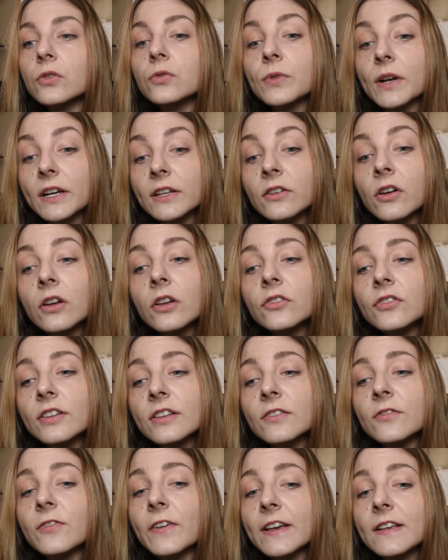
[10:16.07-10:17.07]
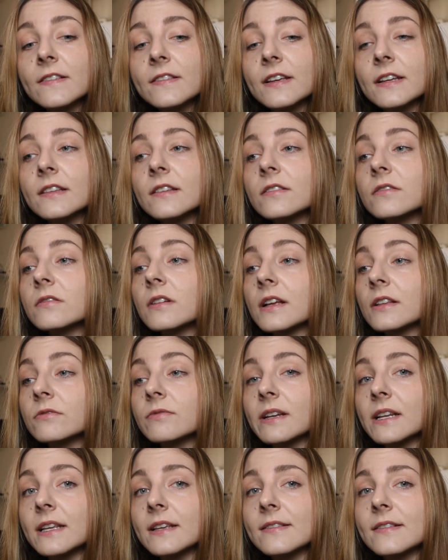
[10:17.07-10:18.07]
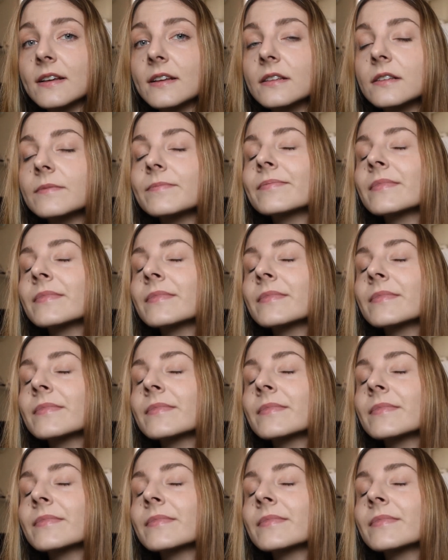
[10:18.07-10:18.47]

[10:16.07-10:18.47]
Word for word: acknowledge it, fix it, and release it.